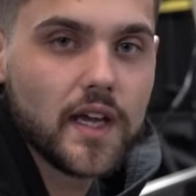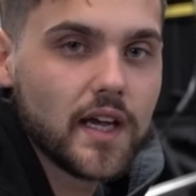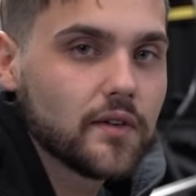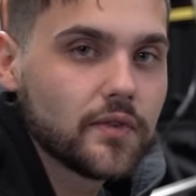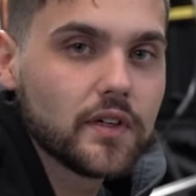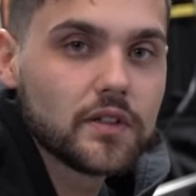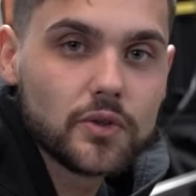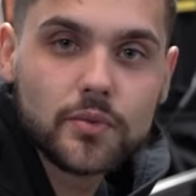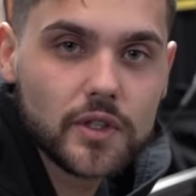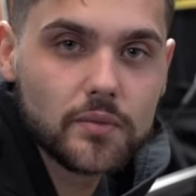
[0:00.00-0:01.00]
have an
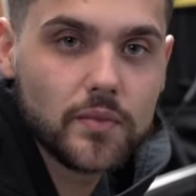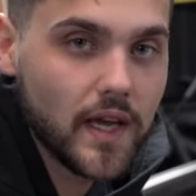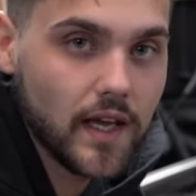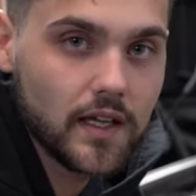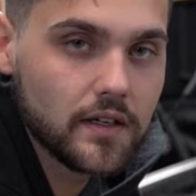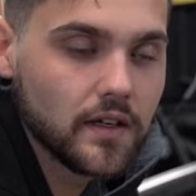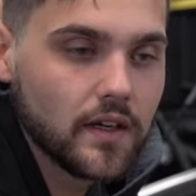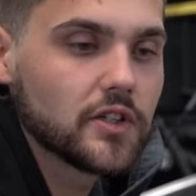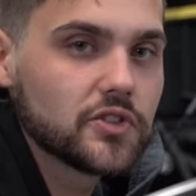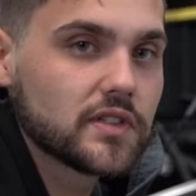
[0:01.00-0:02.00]
aluminum head,
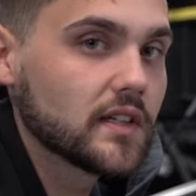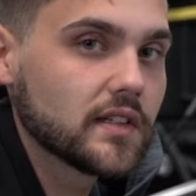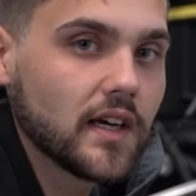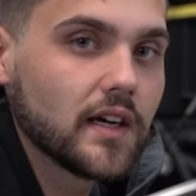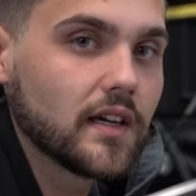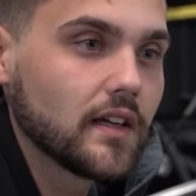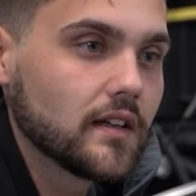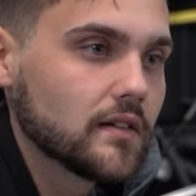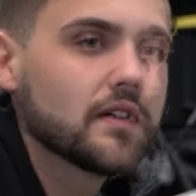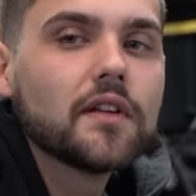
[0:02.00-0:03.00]
it just gets hot,
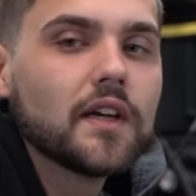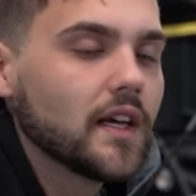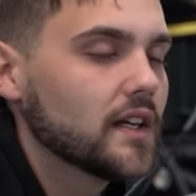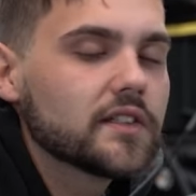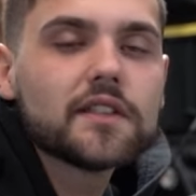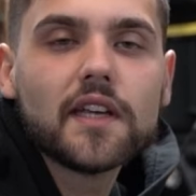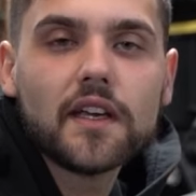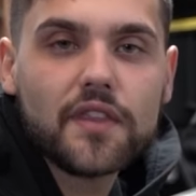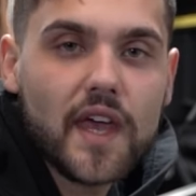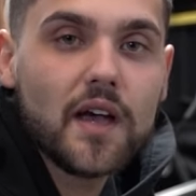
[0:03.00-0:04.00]
and it doesn't
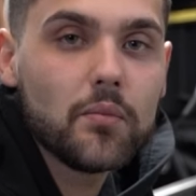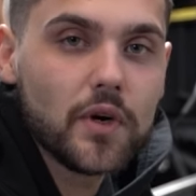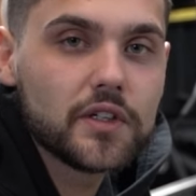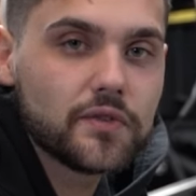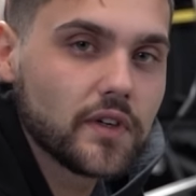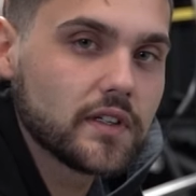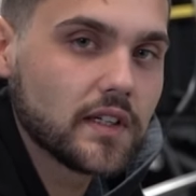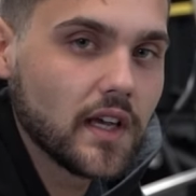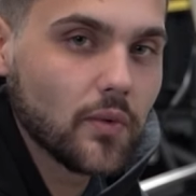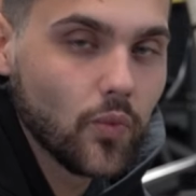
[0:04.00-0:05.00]
take that much for it to
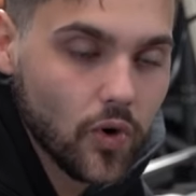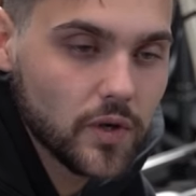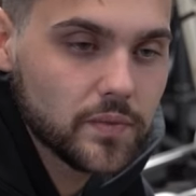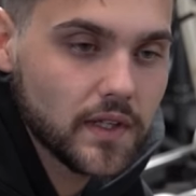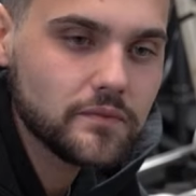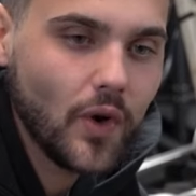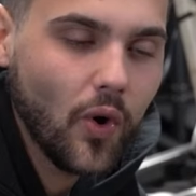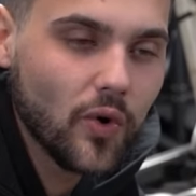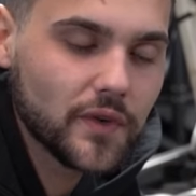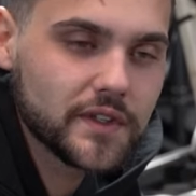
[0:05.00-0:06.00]
get warped.
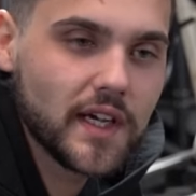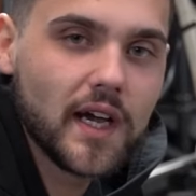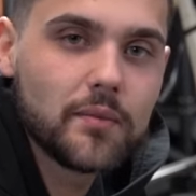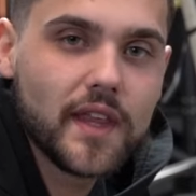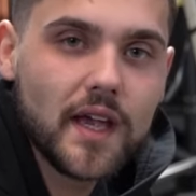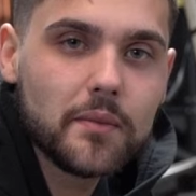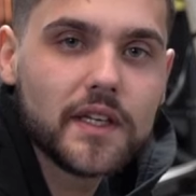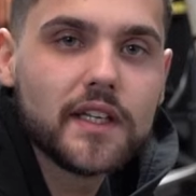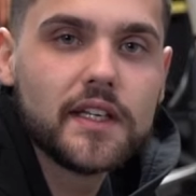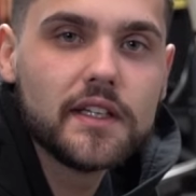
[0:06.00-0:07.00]
Over time, that
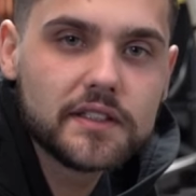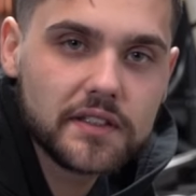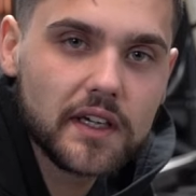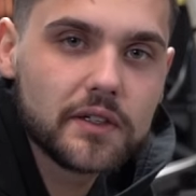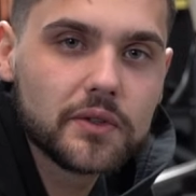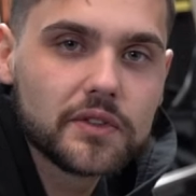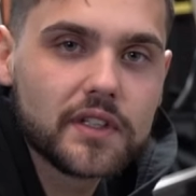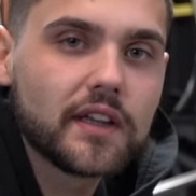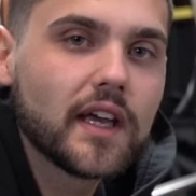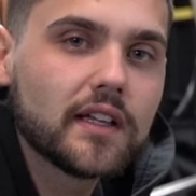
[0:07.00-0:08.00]
many heat cycles
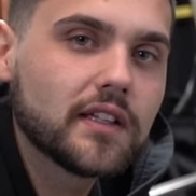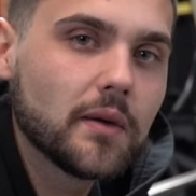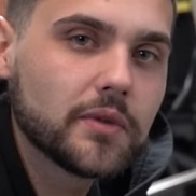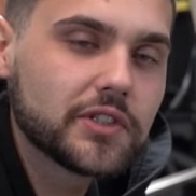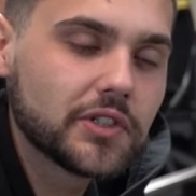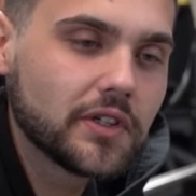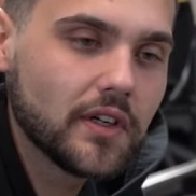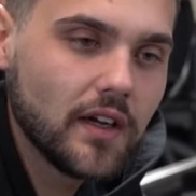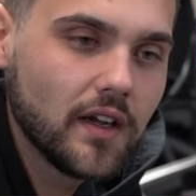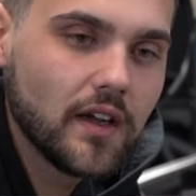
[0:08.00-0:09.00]
and that
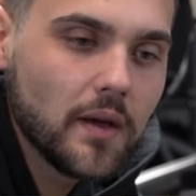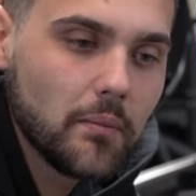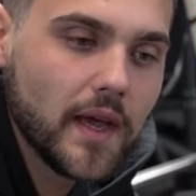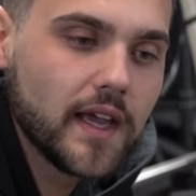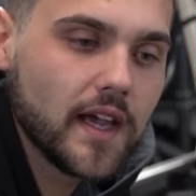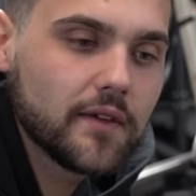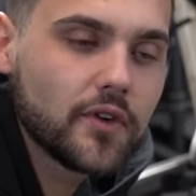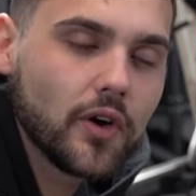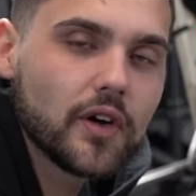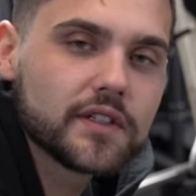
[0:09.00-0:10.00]
temperature may have
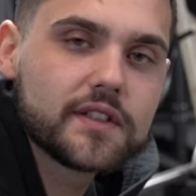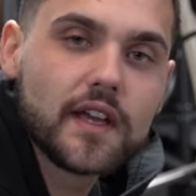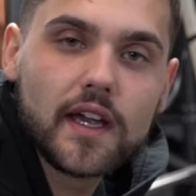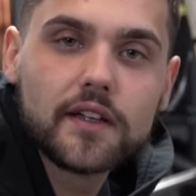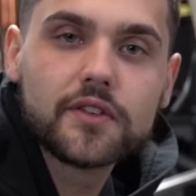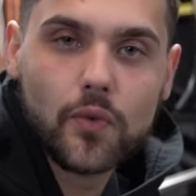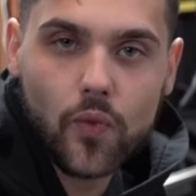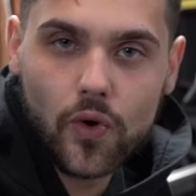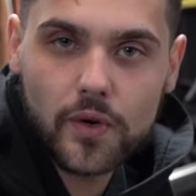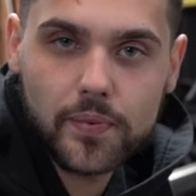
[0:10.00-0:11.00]
caused the head to
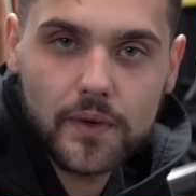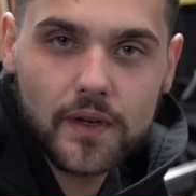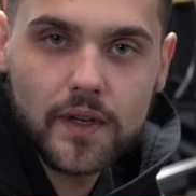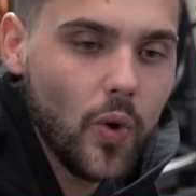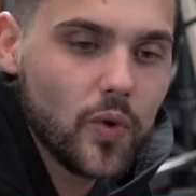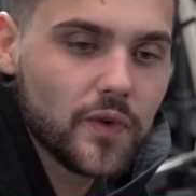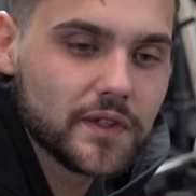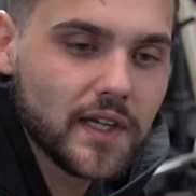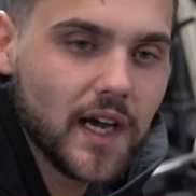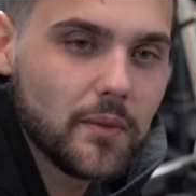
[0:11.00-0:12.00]
warp. Over
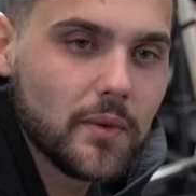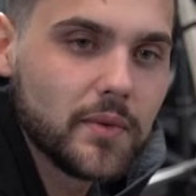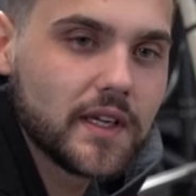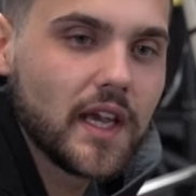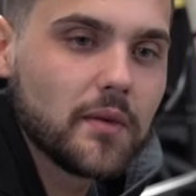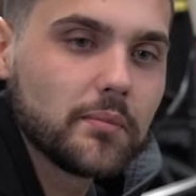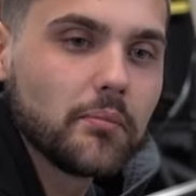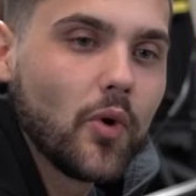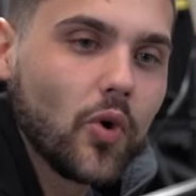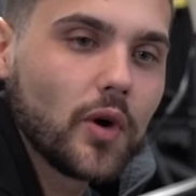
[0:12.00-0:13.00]
time, it became
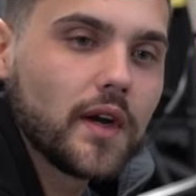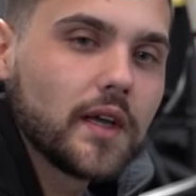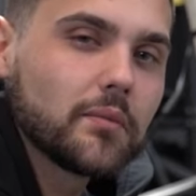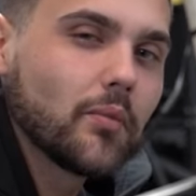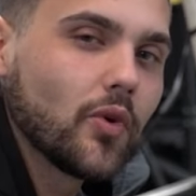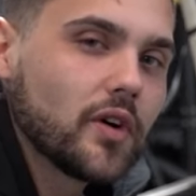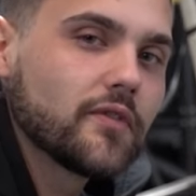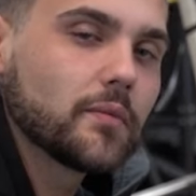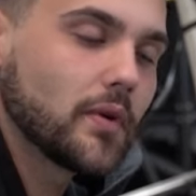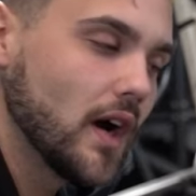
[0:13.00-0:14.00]
more and more of
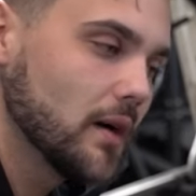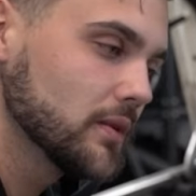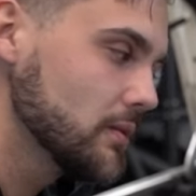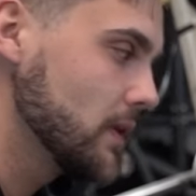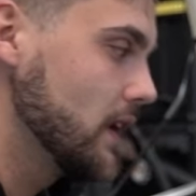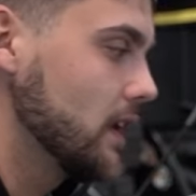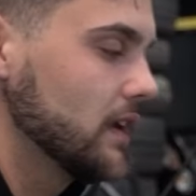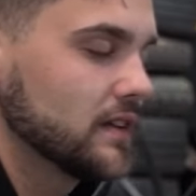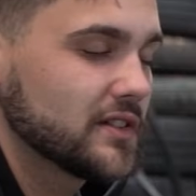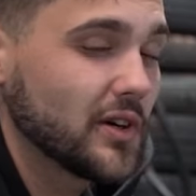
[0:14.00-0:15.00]
a problem,
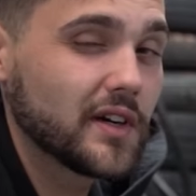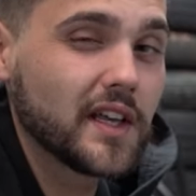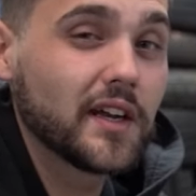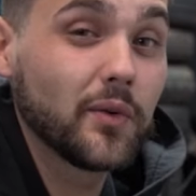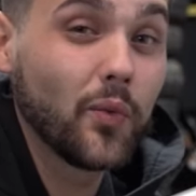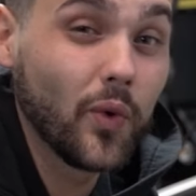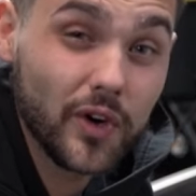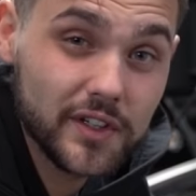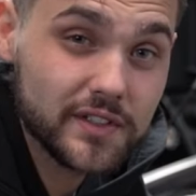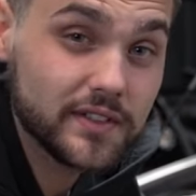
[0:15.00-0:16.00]
and it started getting
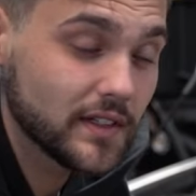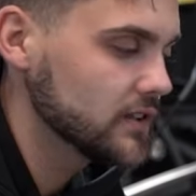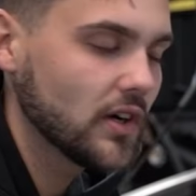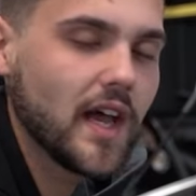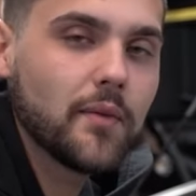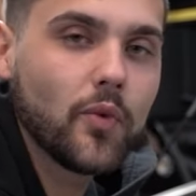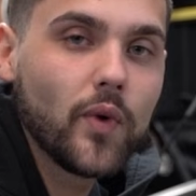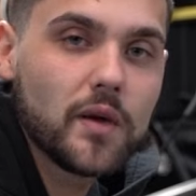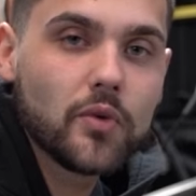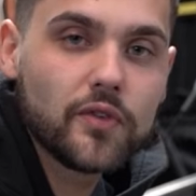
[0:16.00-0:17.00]
worse. It started happening
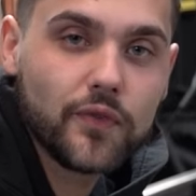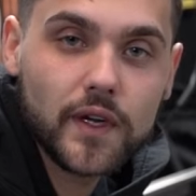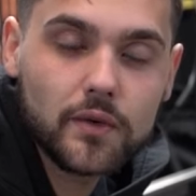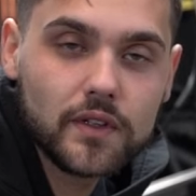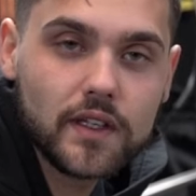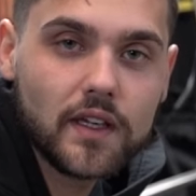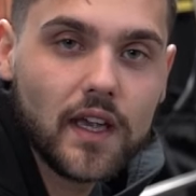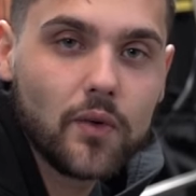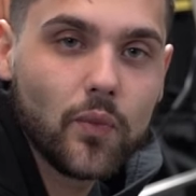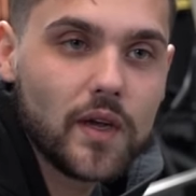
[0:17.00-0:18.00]
way more frequently
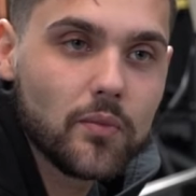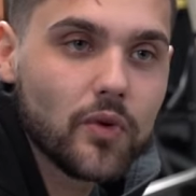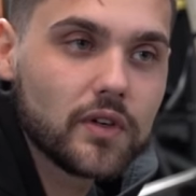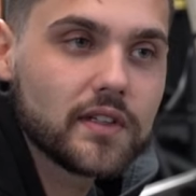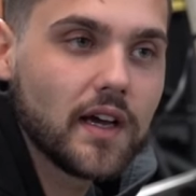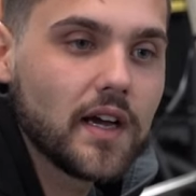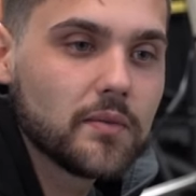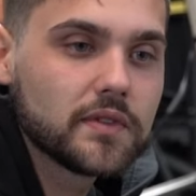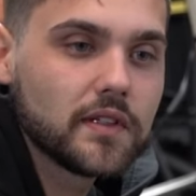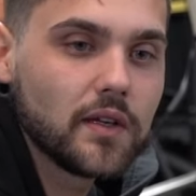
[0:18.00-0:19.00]
and way more
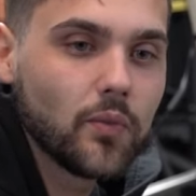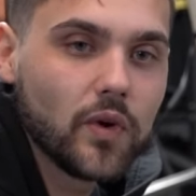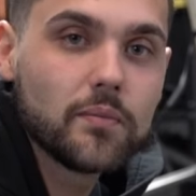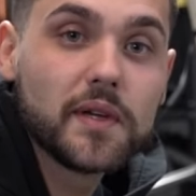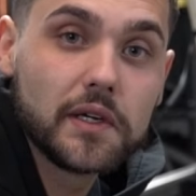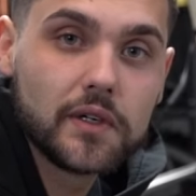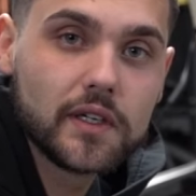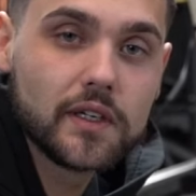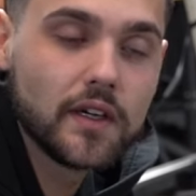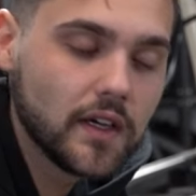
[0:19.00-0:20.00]
times in one
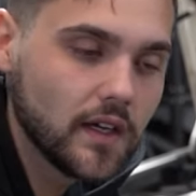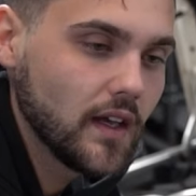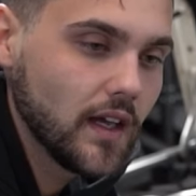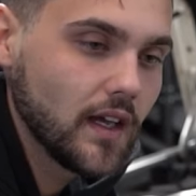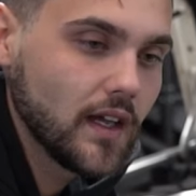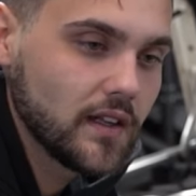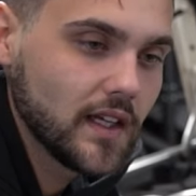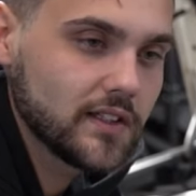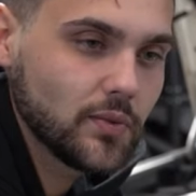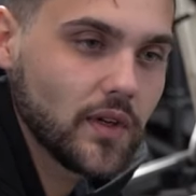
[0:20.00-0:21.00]
period. And
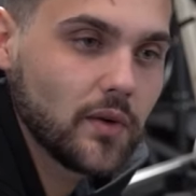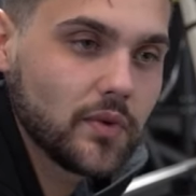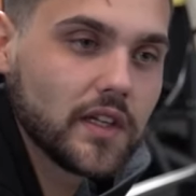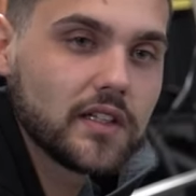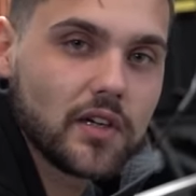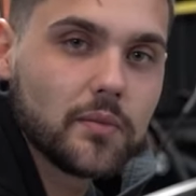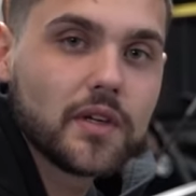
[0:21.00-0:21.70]
that's when it really started